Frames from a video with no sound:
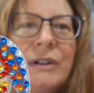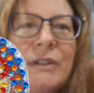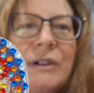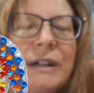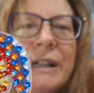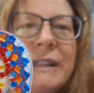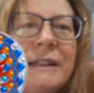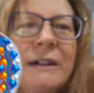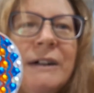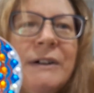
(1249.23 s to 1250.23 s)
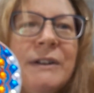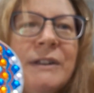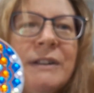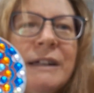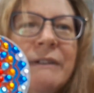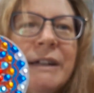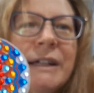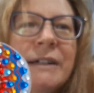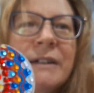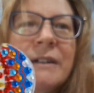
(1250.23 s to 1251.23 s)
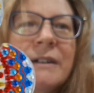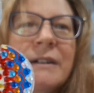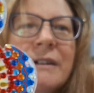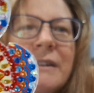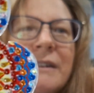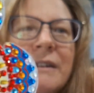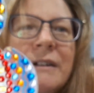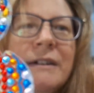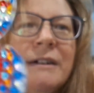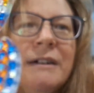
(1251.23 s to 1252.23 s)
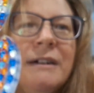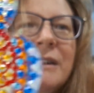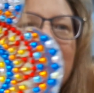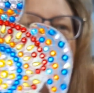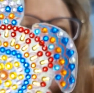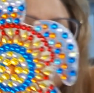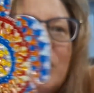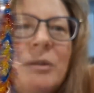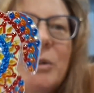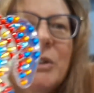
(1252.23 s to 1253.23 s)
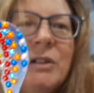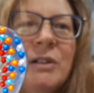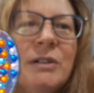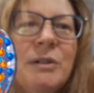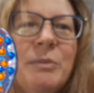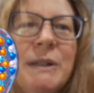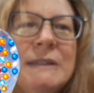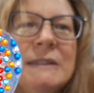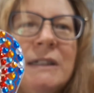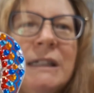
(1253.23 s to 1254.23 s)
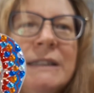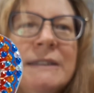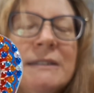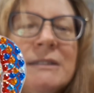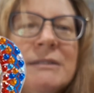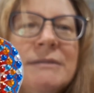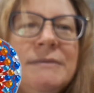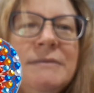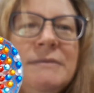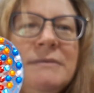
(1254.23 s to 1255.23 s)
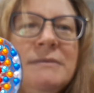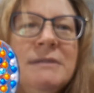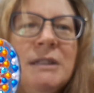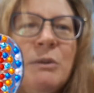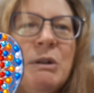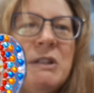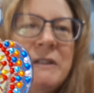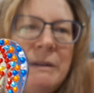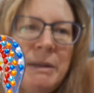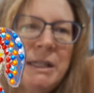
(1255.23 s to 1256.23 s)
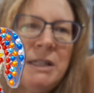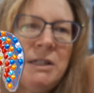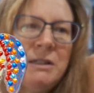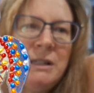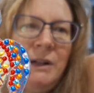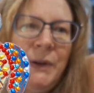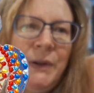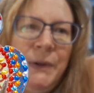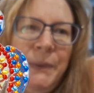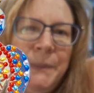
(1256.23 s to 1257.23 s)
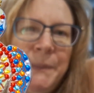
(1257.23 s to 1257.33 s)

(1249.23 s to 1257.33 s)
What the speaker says: Try and get the light on it. There we go. You do the diamond dot on both sides, which is something they don't tell you